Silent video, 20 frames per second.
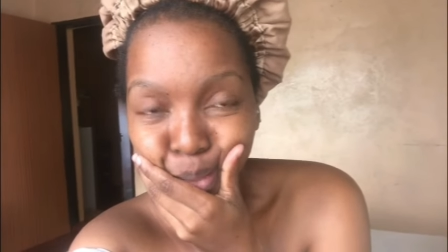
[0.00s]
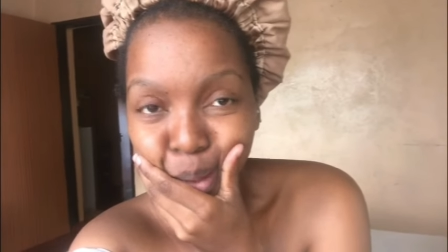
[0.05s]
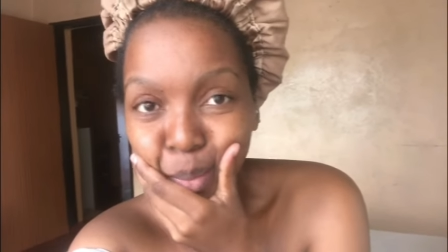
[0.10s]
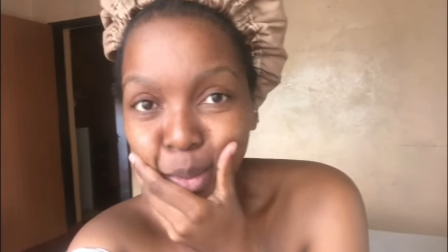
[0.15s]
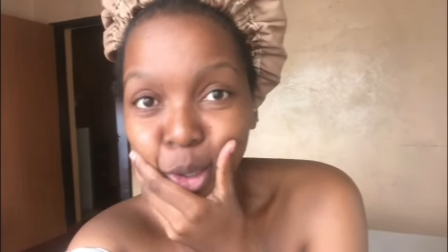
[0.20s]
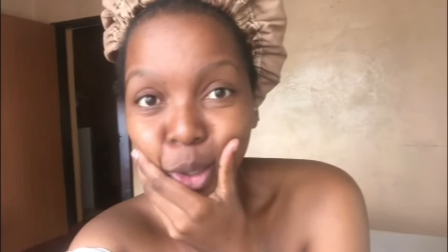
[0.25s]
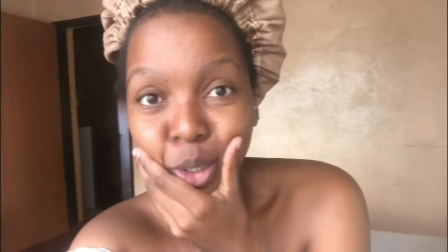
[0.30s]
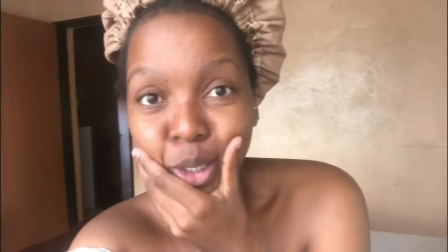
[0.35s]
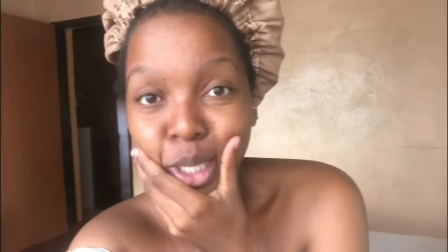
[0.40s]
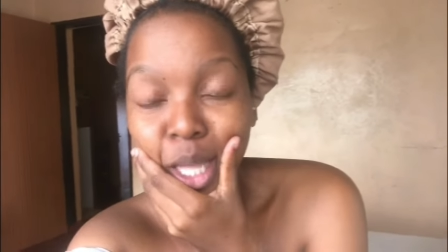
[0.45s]

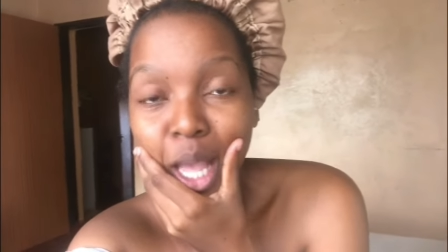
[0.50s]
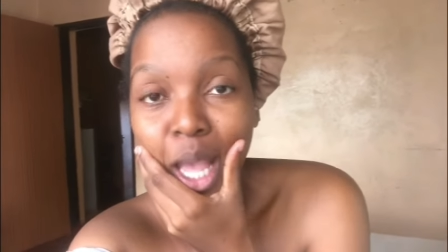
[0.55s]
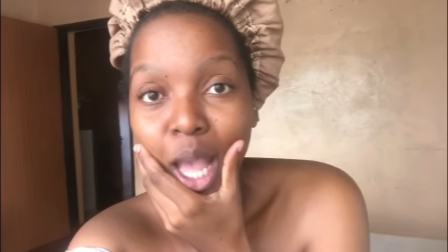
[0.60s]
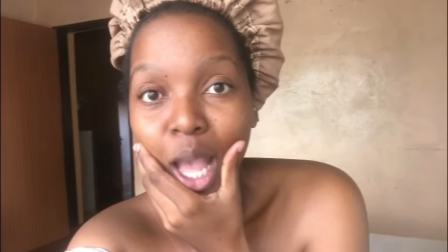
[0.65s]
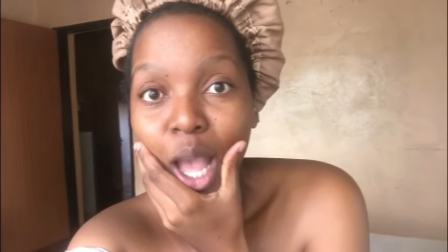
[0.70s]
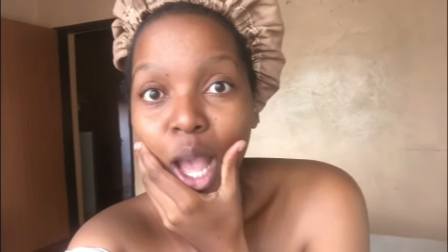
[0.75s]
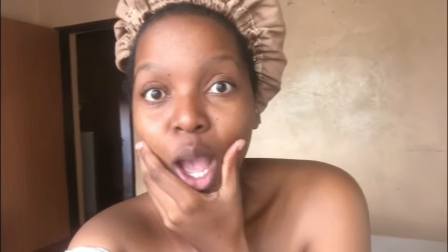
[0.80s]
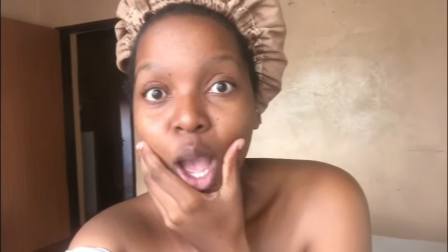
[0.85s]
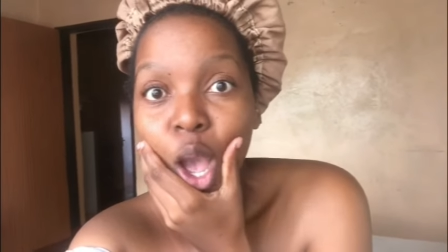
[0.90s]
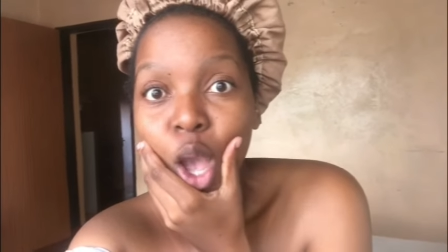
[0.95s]
Because,
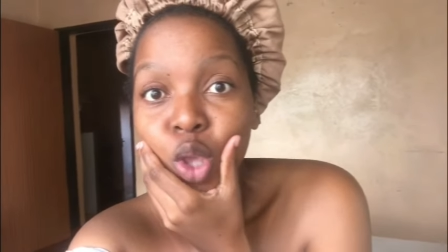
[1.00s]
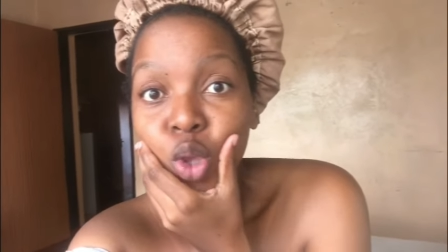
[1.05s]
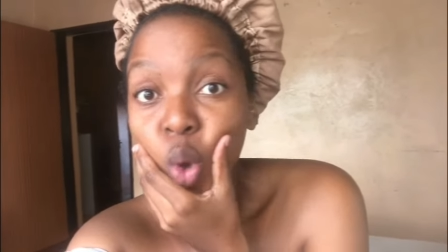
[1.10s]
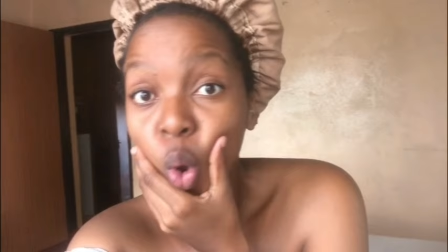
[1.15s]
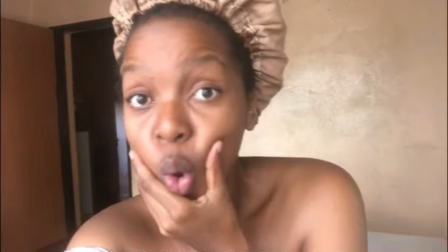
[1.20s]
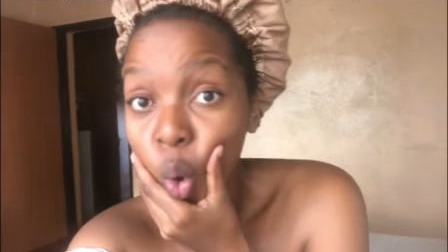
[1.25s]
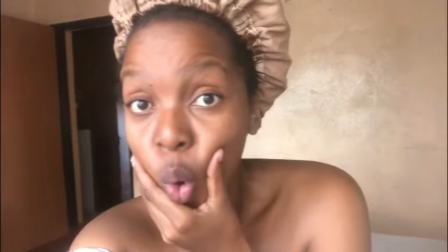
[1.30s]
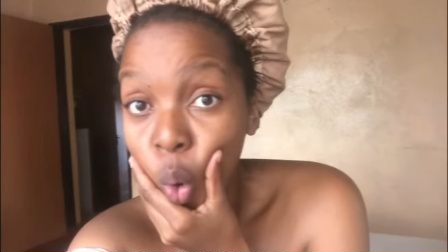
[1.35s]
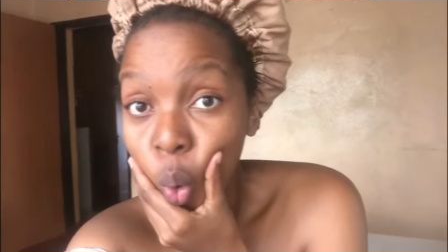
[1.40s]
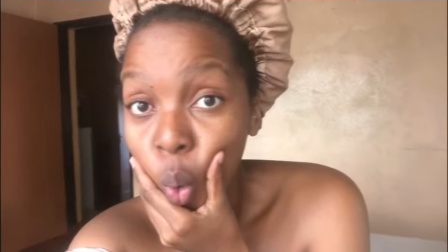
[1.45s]
yo,
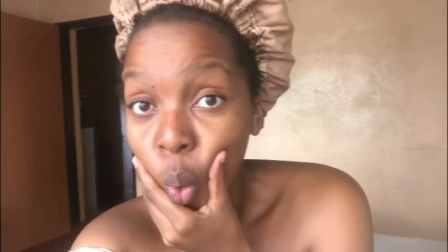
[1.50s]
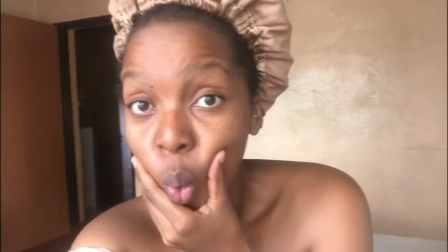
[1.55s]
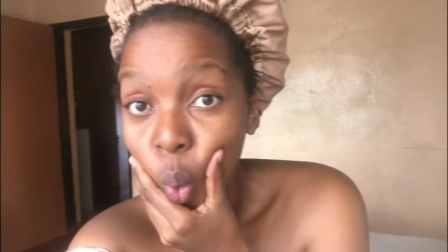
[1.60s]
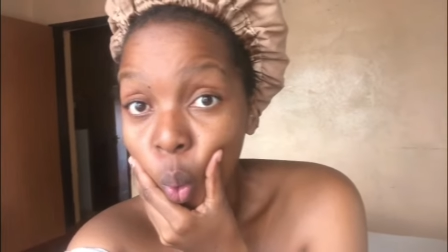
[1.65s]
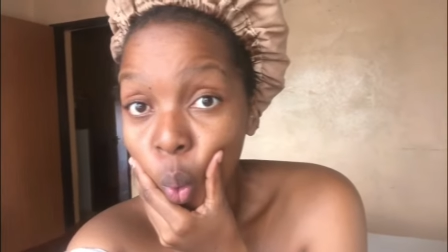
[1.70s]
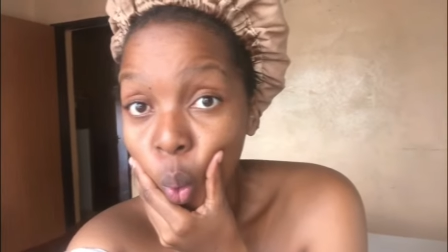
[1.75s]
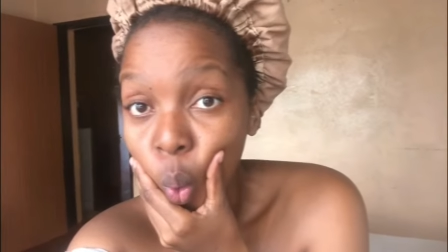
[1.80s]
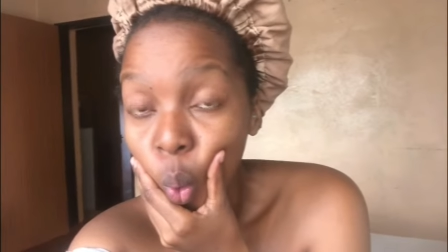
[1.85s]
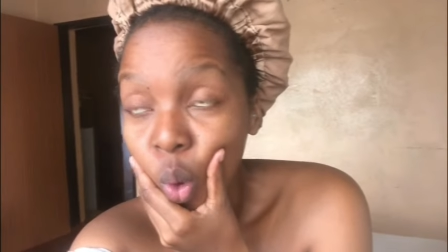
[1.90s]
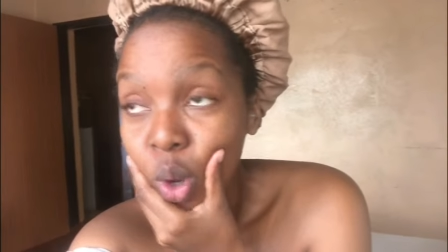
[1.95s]

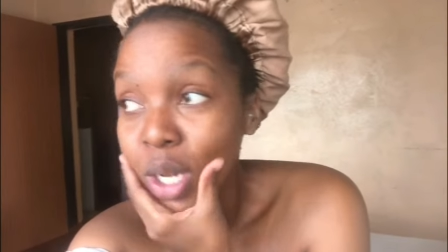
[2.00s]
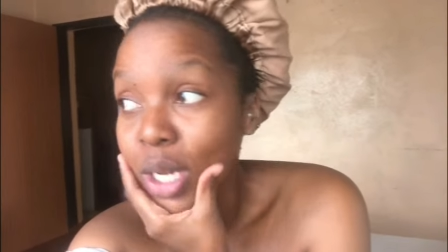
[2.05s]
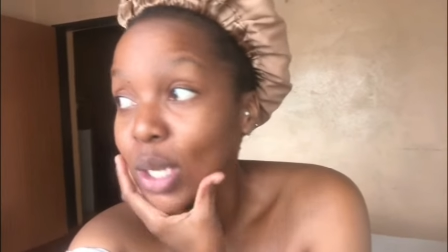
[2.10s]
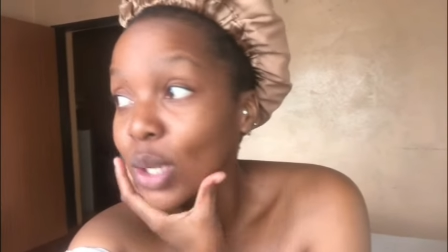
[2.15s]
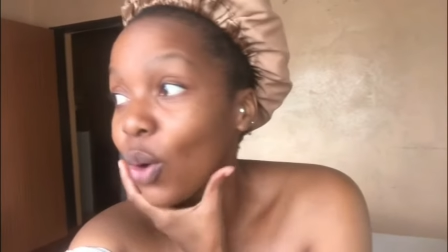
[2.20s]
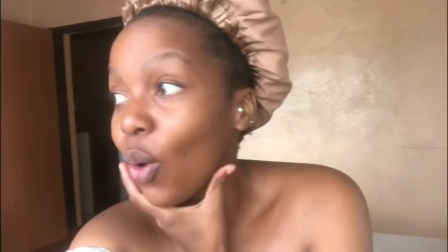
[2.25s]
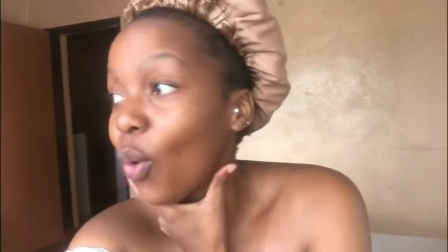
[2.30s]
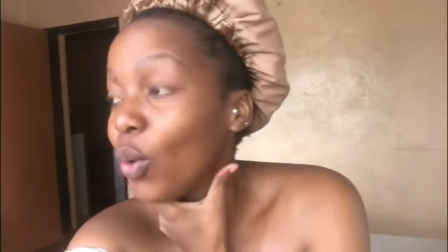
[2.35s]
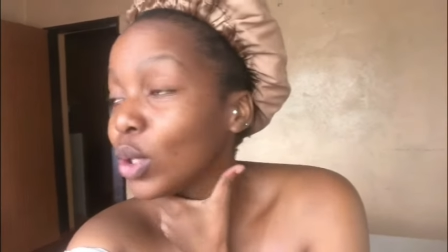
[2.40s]
oh,